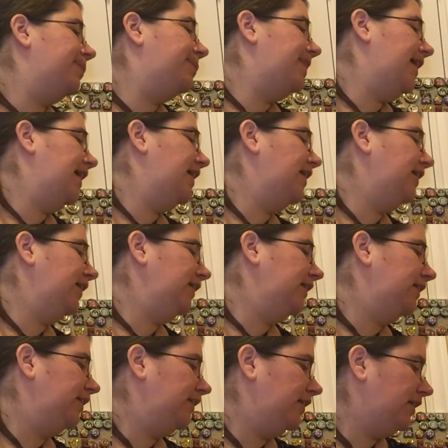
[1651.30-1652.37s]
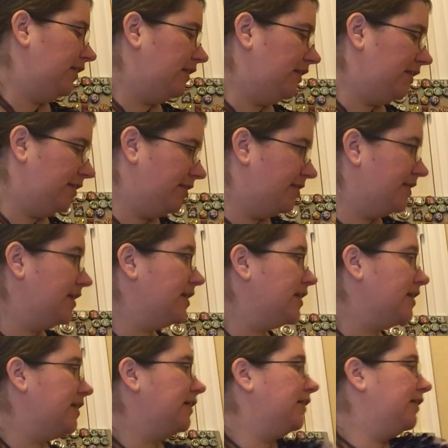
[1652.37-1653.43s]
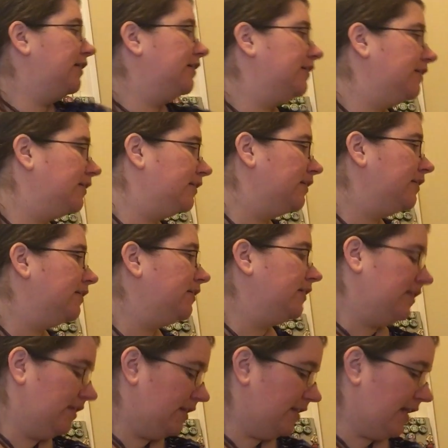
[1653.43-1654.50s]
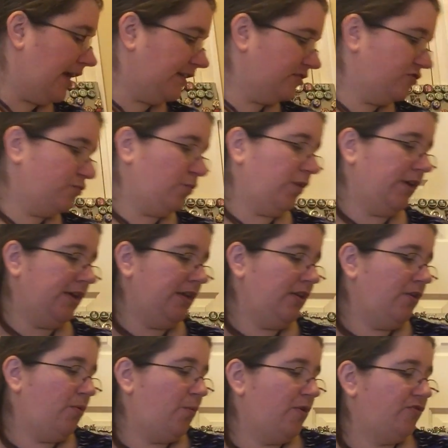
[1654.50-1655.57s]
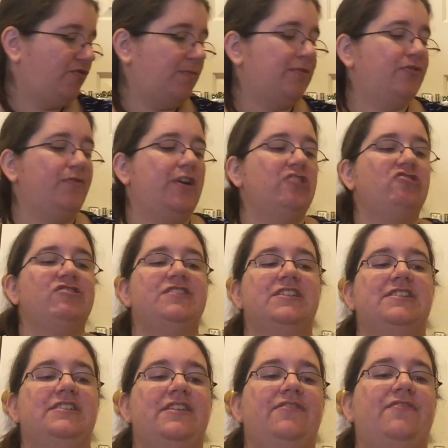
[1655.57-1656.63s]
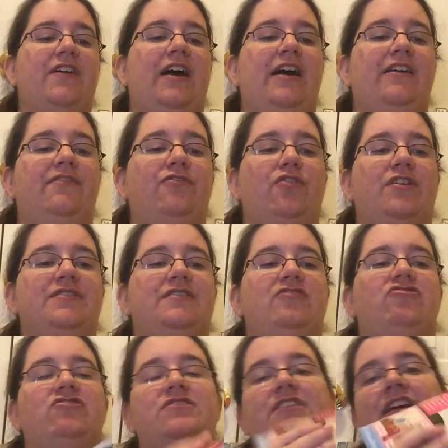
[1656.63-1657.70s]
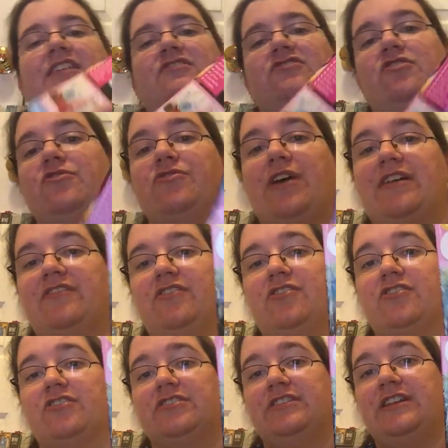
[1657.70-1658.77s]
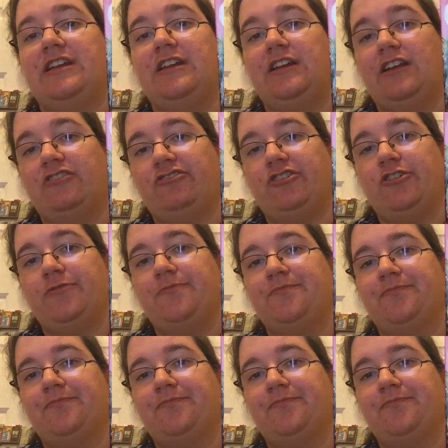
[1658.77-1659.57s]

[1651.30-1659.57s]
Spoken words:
Then the next one was from the 365 Cross Stitch Designs 2013 issue.